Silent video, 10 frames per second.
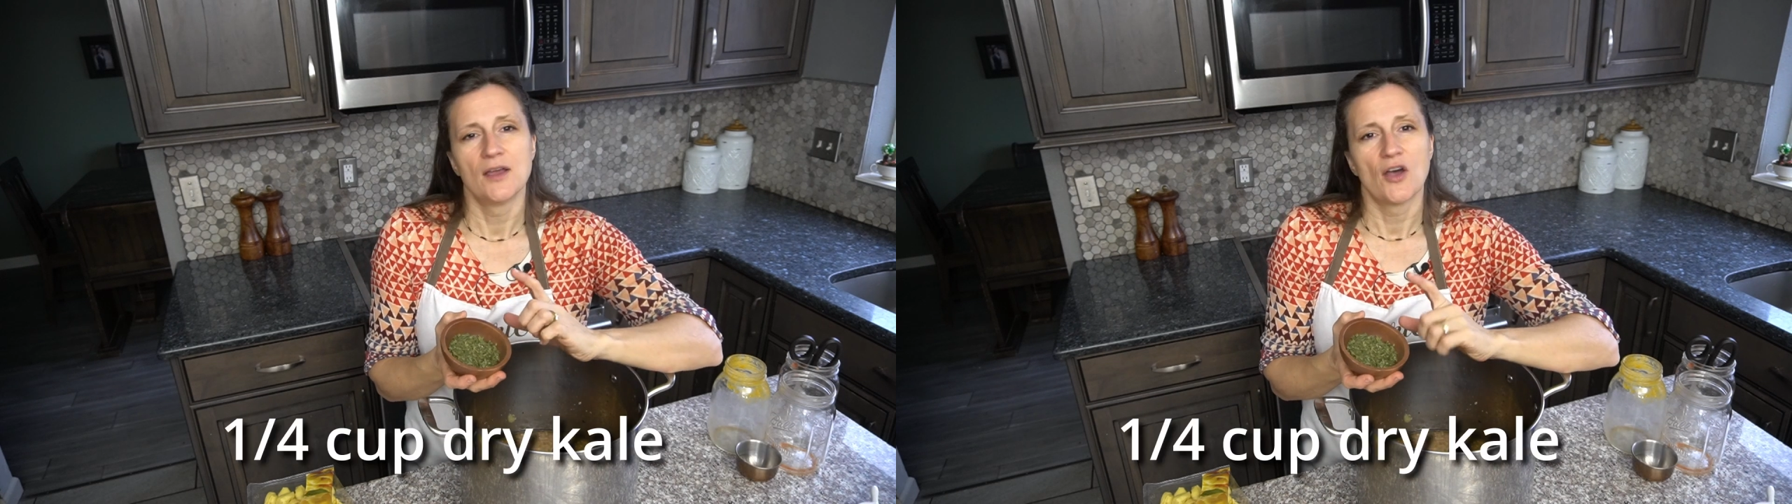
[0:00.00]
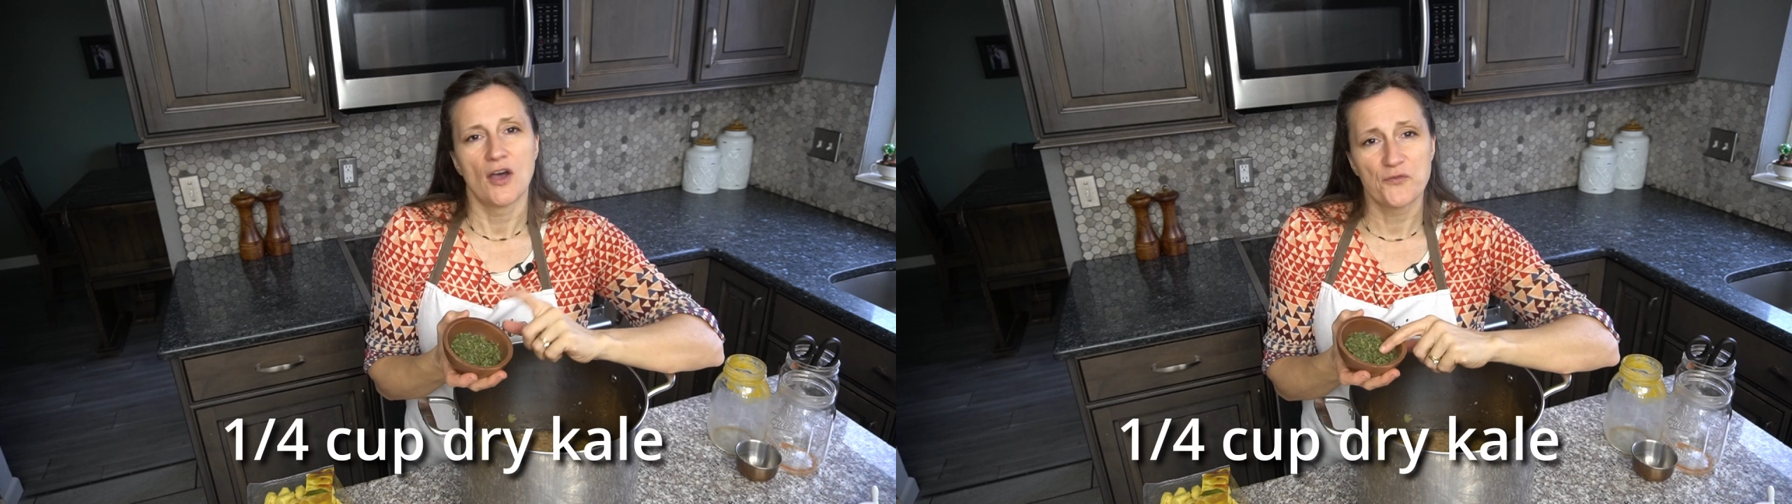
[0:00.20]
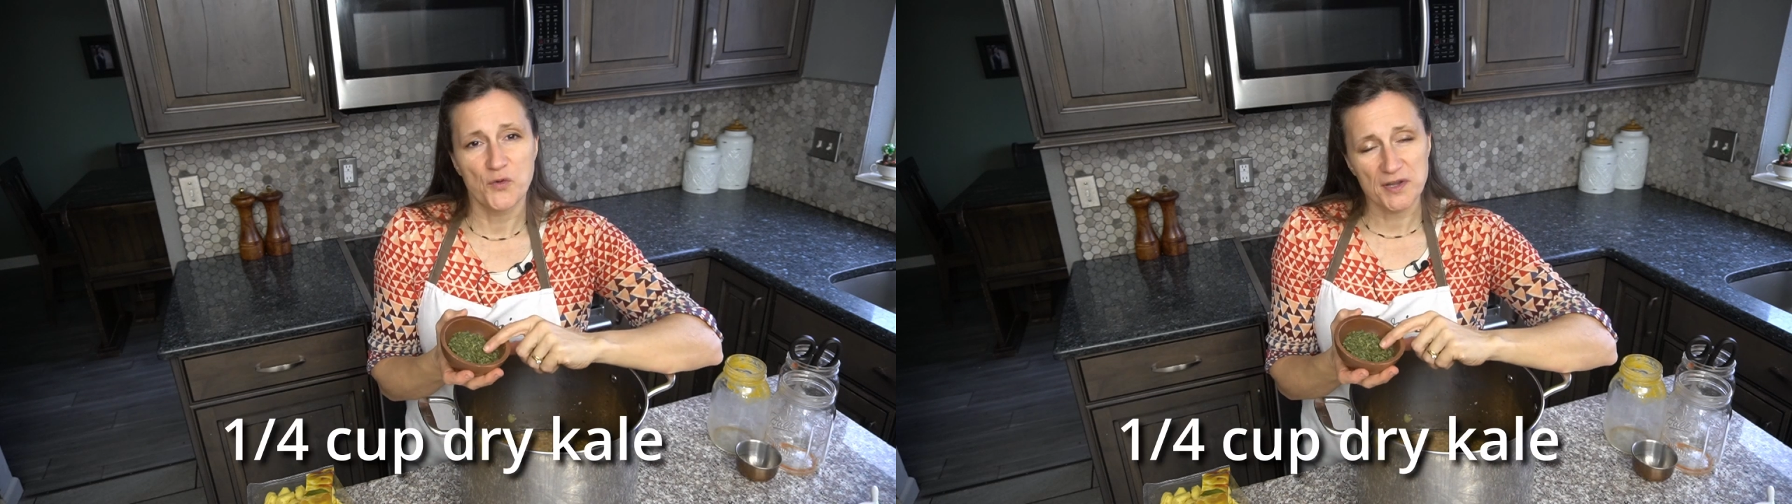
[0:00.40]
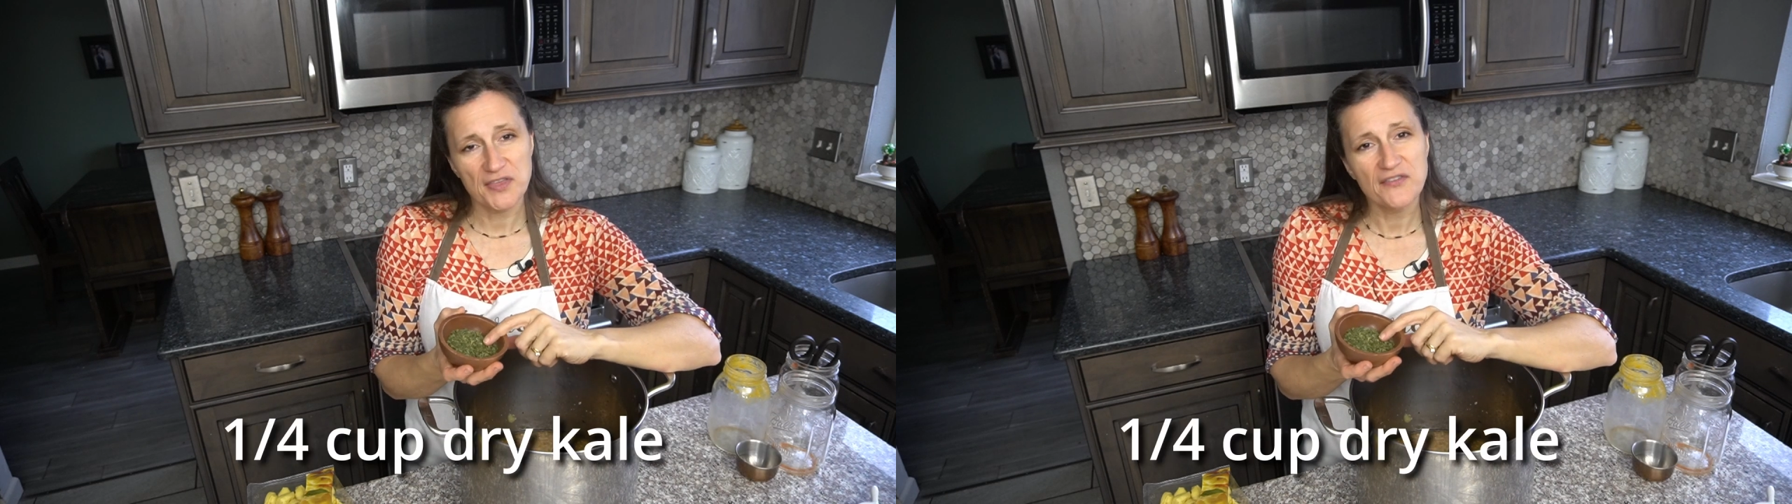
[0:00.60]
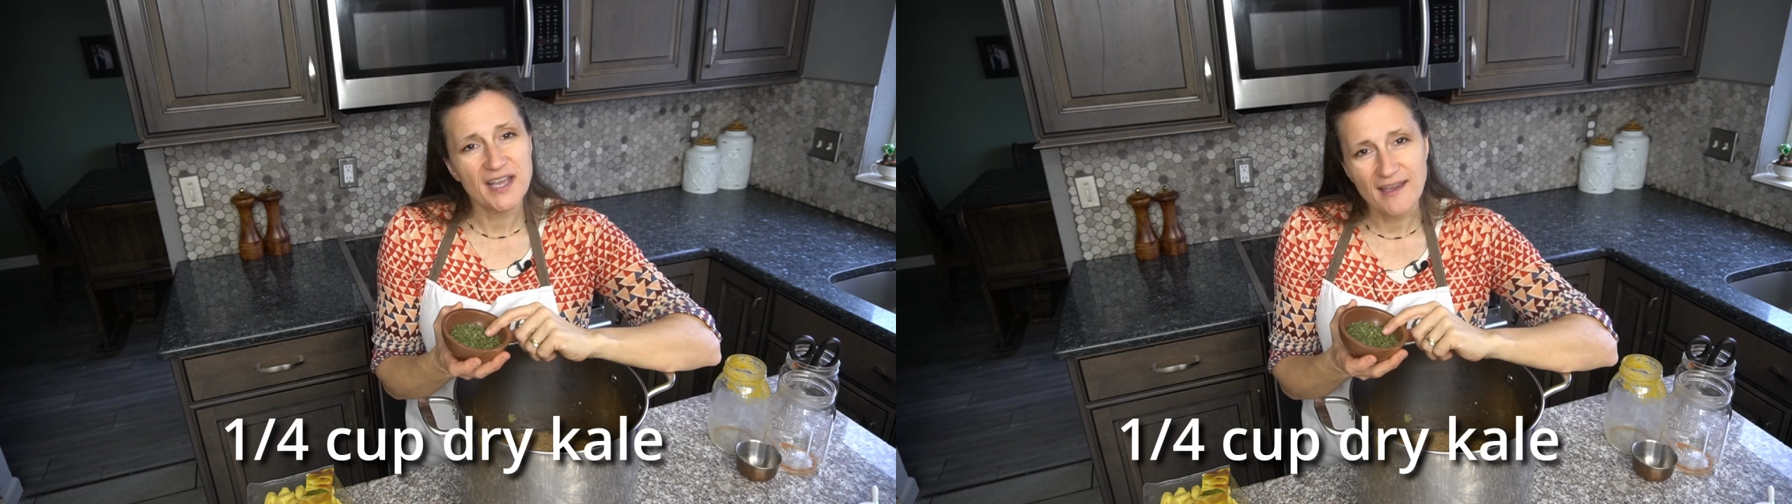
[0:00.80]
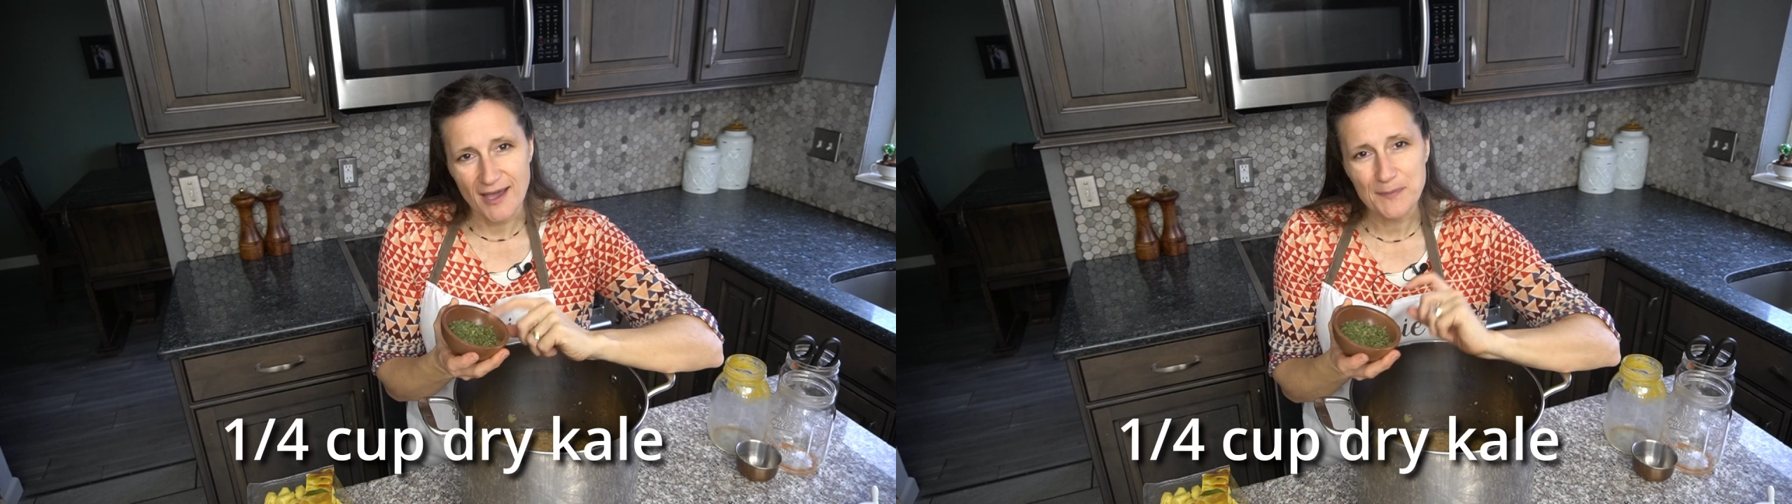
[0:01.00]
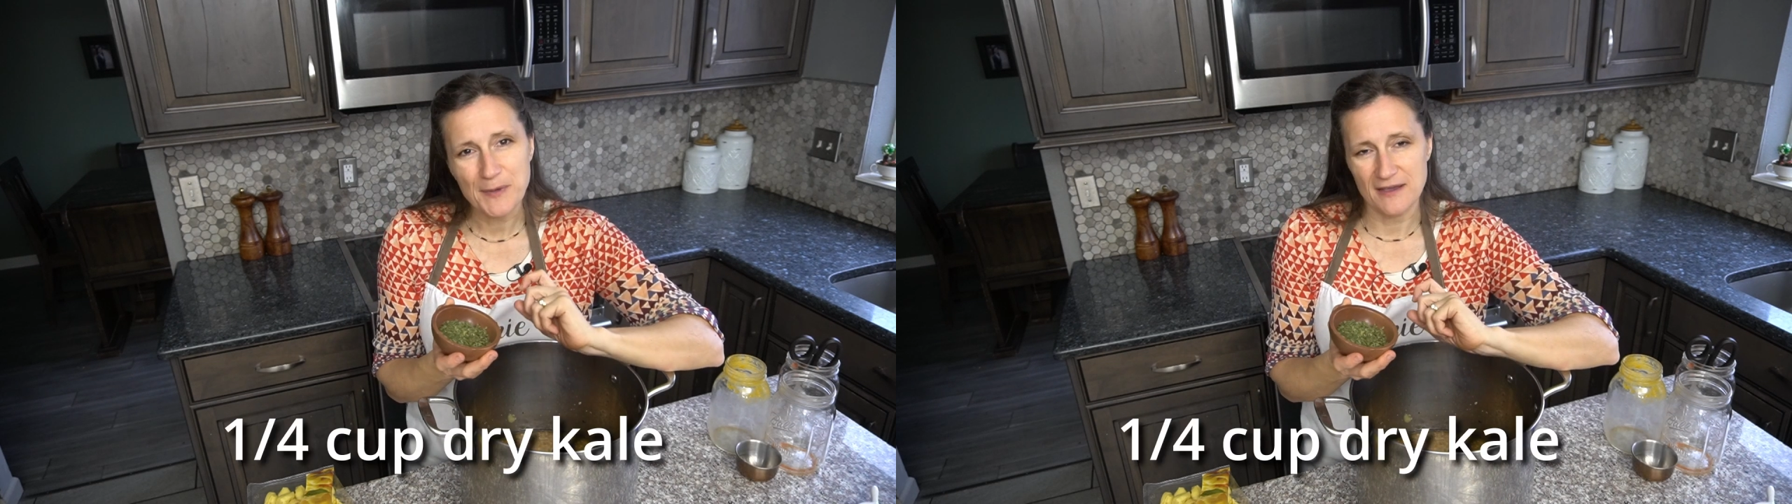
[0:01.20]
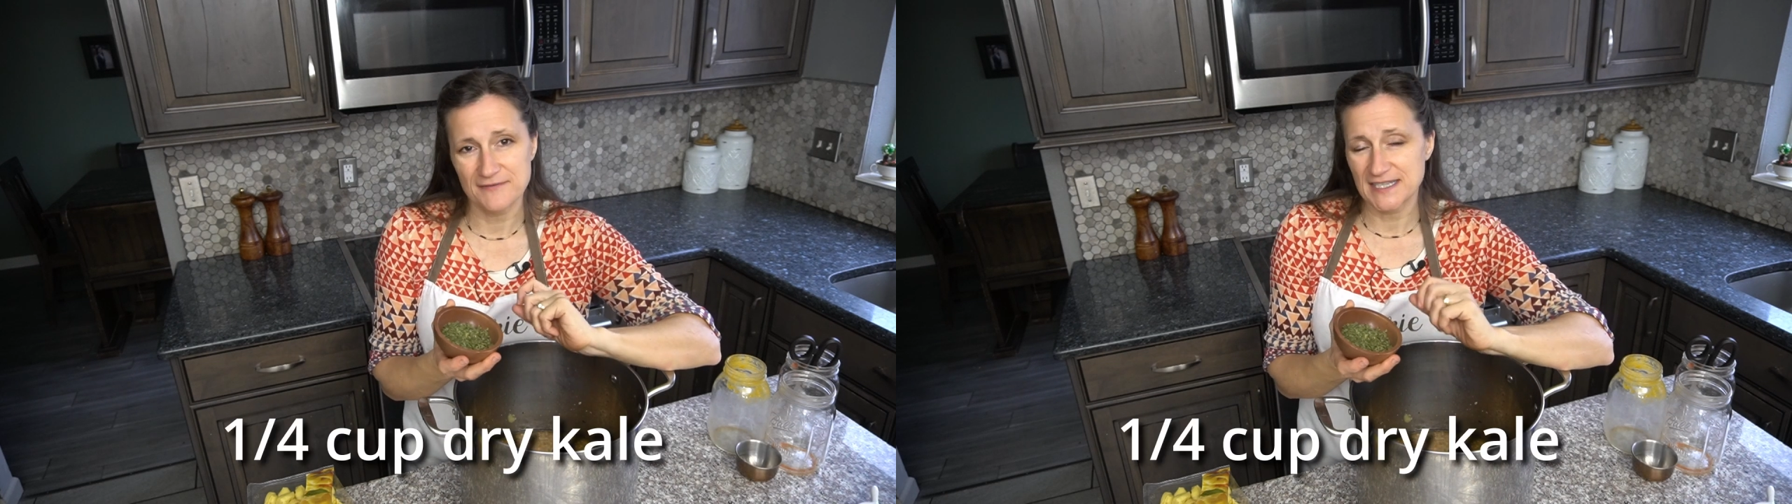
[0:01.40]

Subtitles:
1/4 cup of